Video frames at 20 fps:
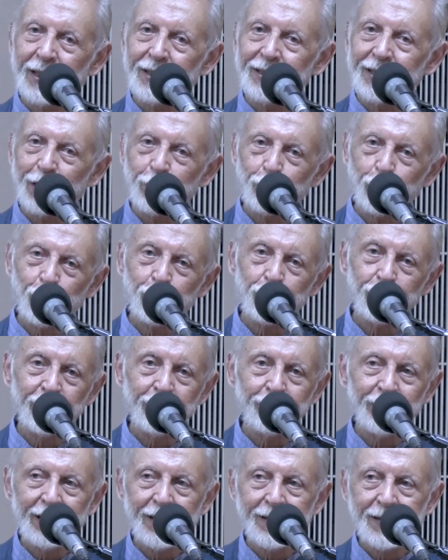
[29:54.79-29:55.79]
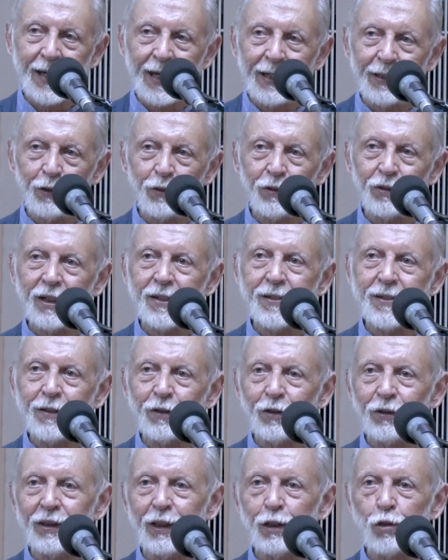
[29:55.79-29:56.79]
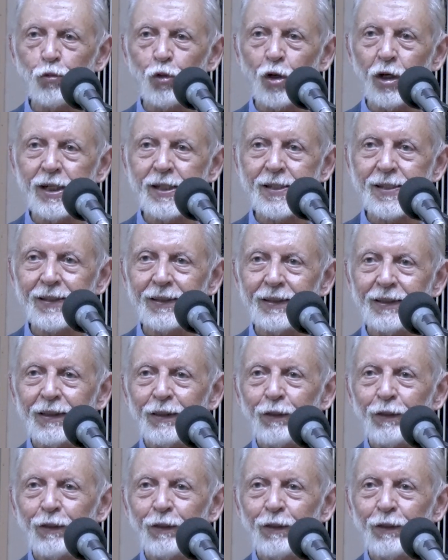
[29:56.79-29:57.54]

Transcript: and therefore when we decide to listen to this voice,